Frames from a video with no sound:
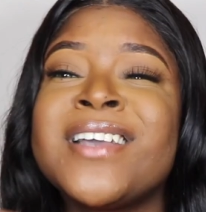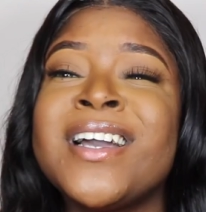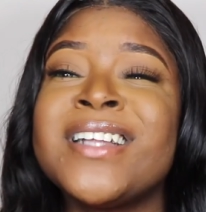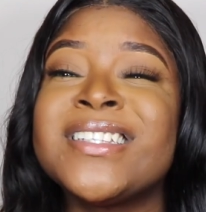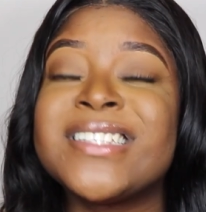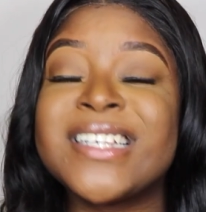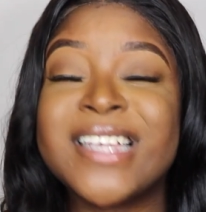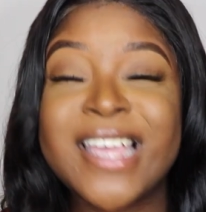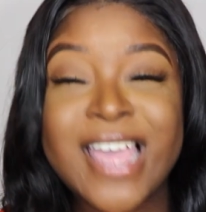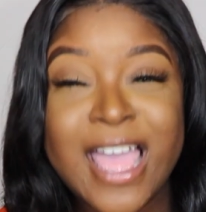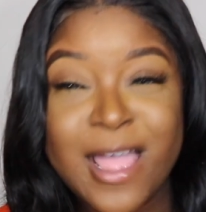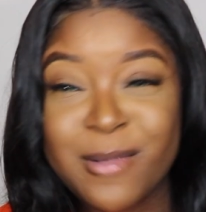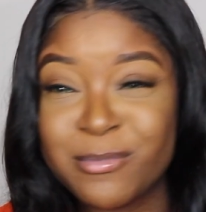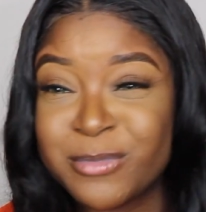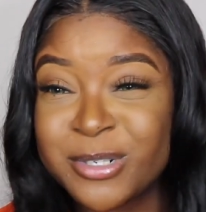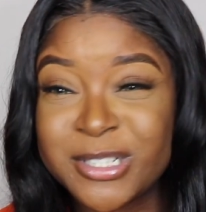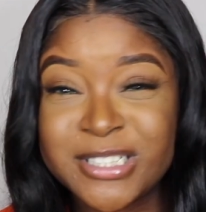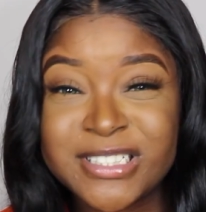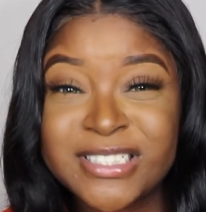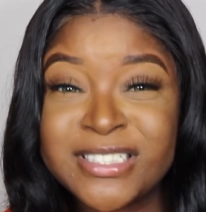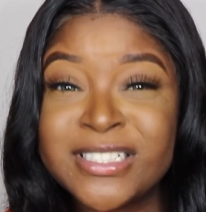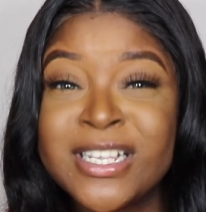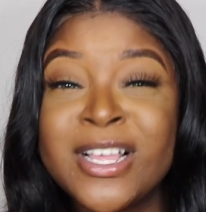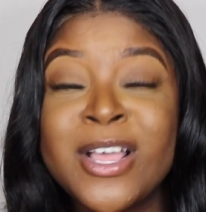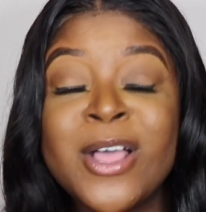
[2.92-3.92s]
cut the
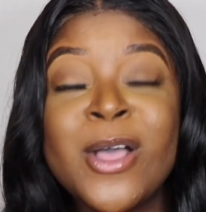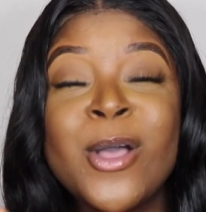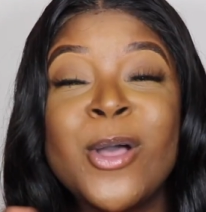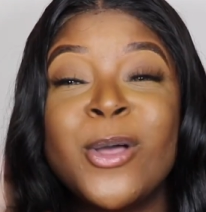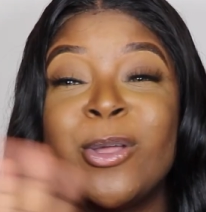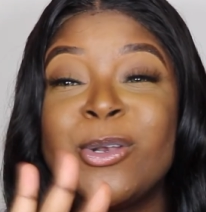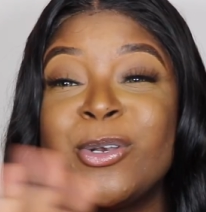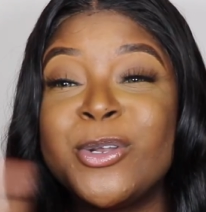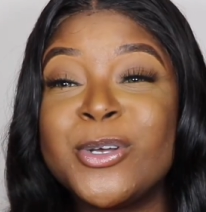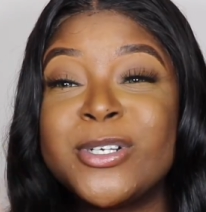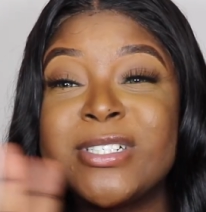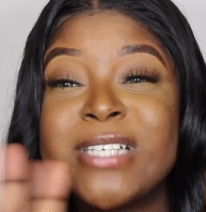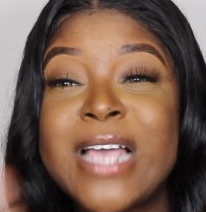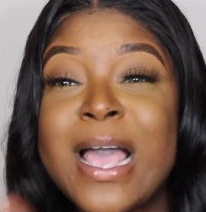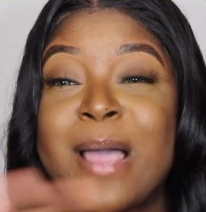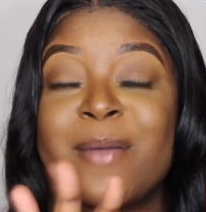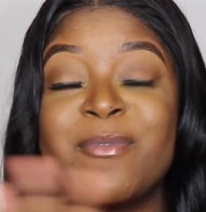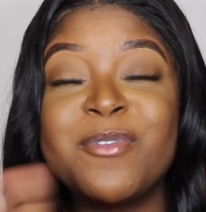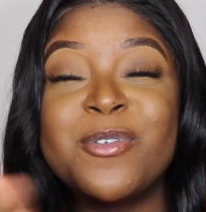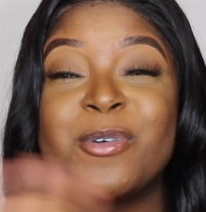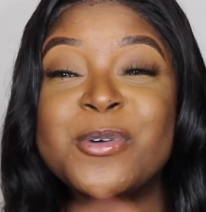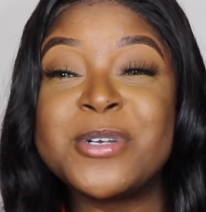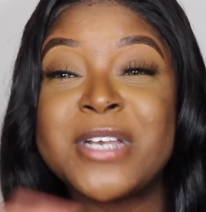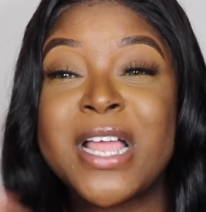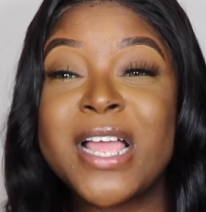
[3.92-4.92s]
cameras. No time
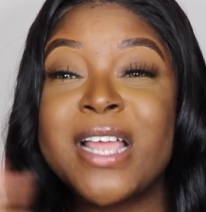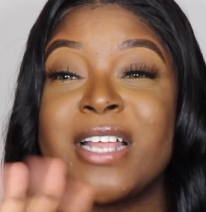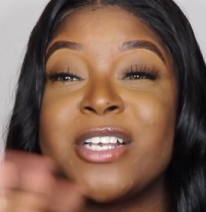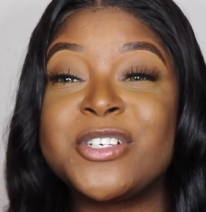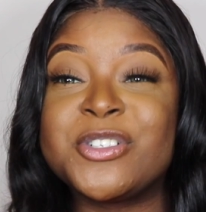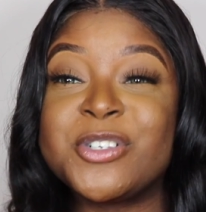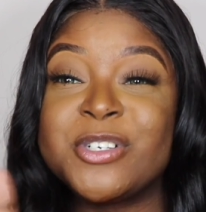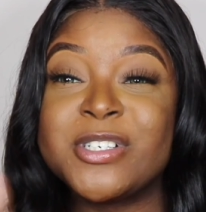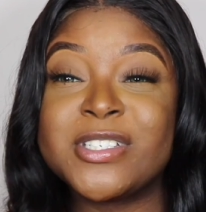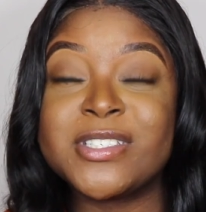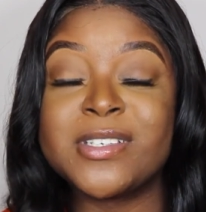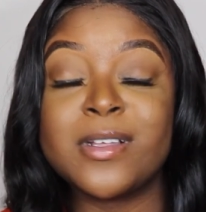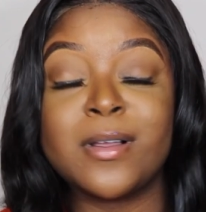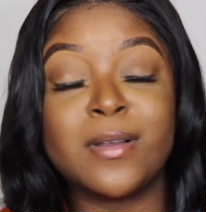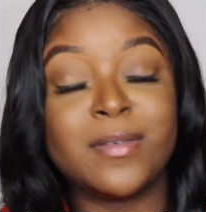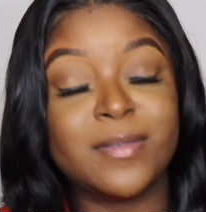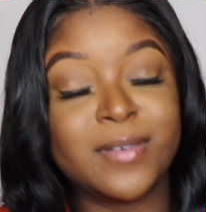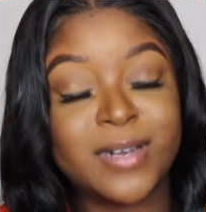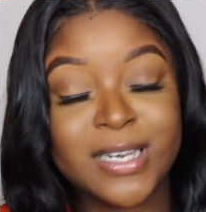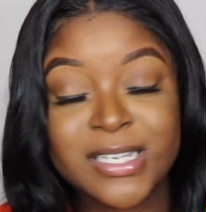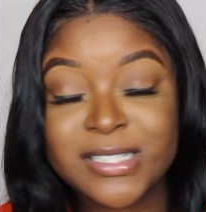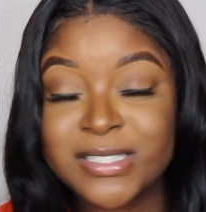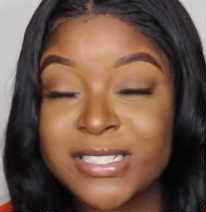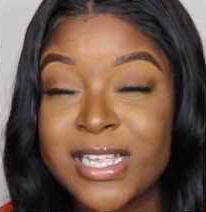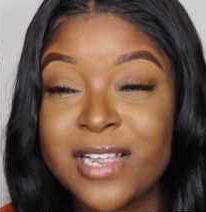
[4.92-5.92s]
for all that intro stuff.
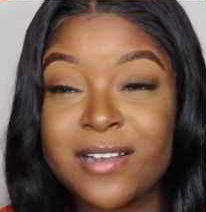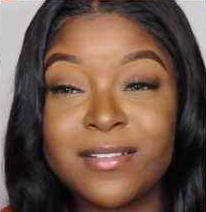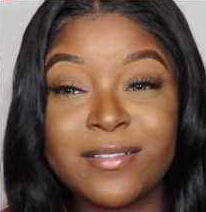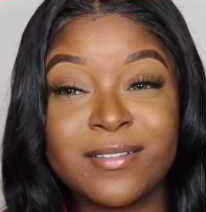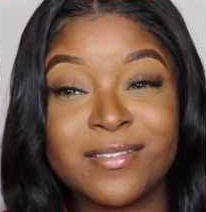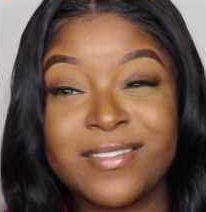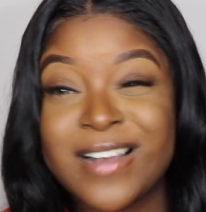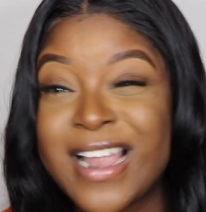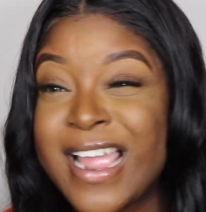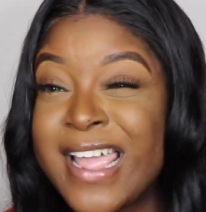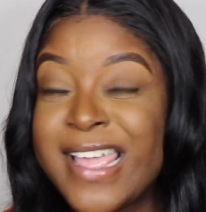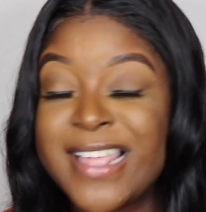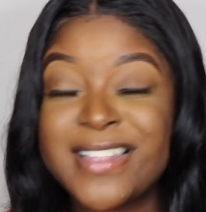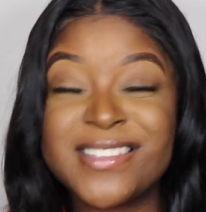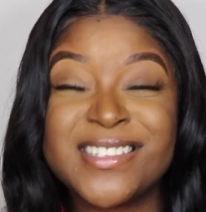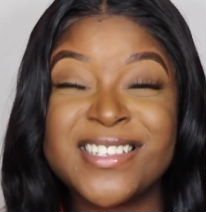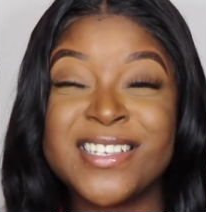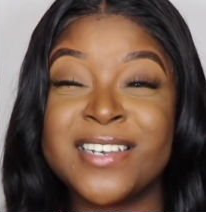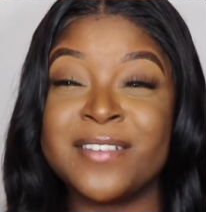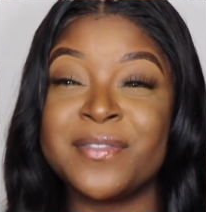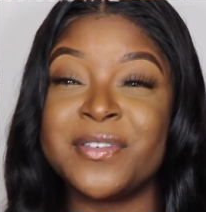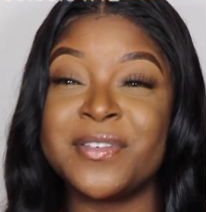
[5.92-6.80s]
Let's get right into the